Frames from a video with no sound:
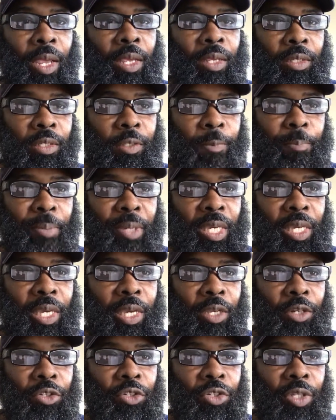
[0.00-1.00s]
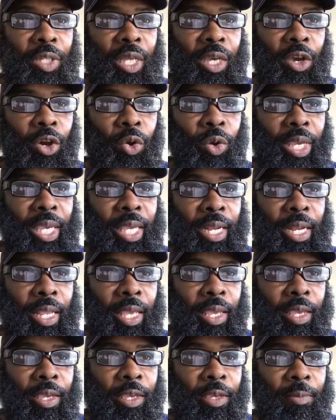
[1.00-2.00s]
speaking to the
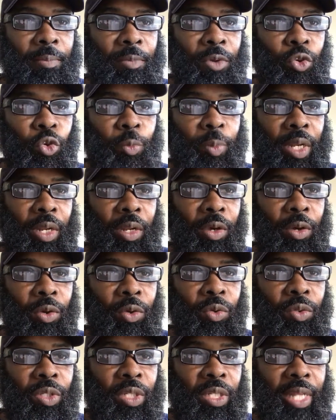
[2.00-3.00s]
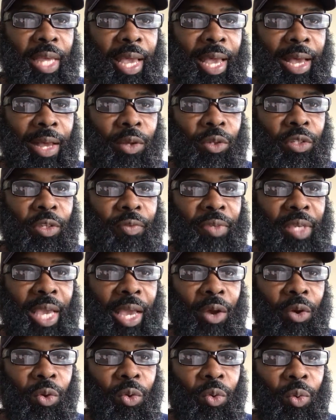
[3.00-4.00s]
Kohanim who belong to the house of
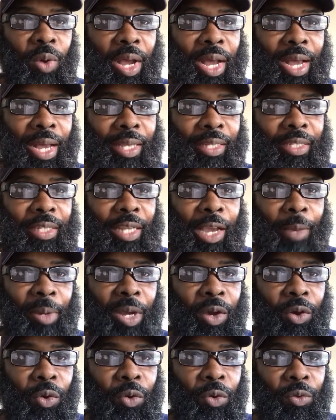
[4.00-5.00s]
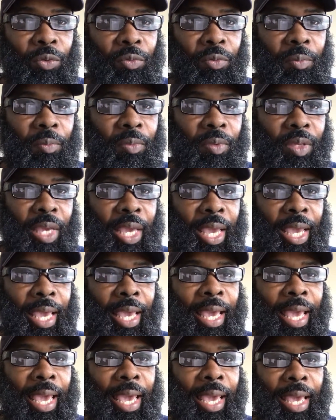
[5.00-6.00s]
Yahuwah Shabaoth,
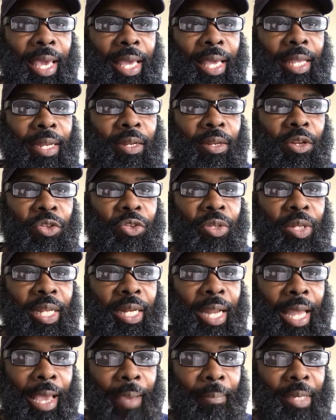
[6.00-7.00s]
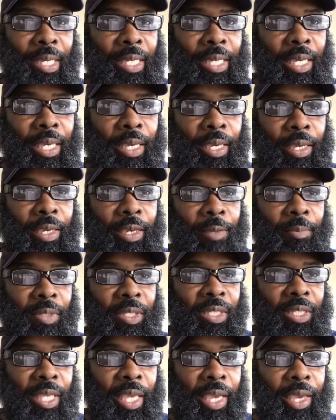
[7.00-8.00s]
and to the Nabiim,
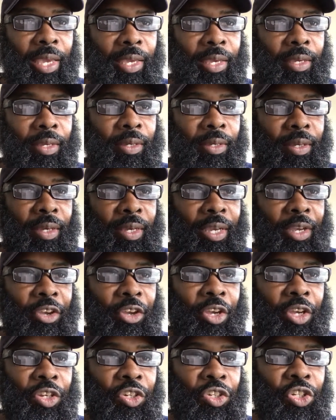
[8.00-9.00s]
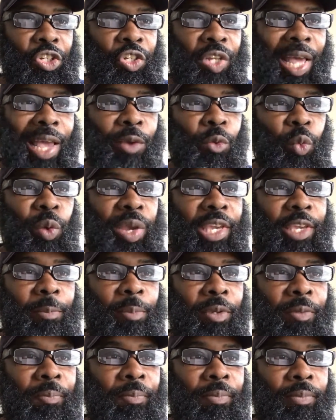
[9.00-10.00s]
saying, Should I
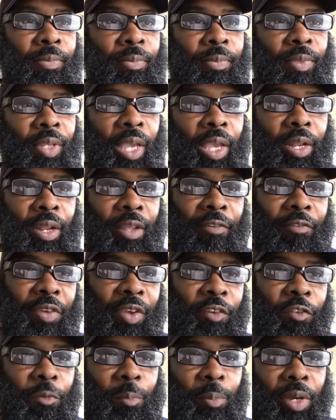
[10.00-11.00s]
weep in the fifth